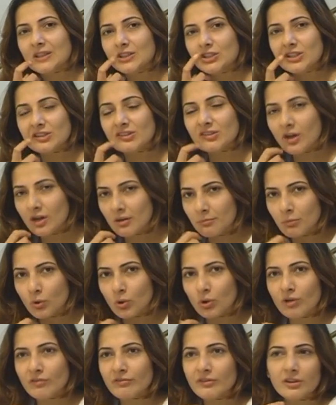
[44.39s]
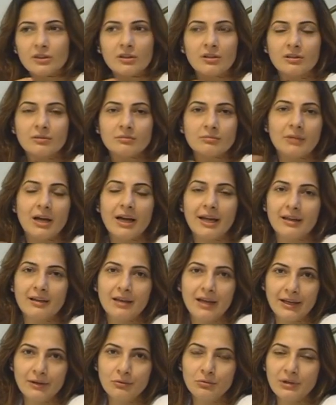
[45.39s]
She's not more of the,
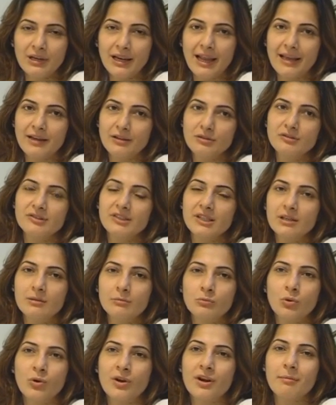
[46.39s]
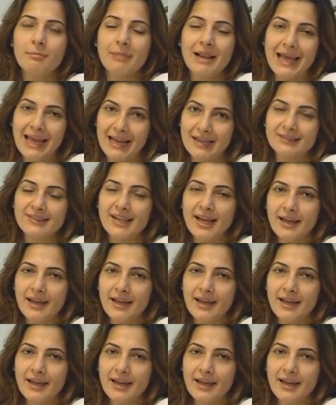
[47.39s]
I don't like to see her more in blacks.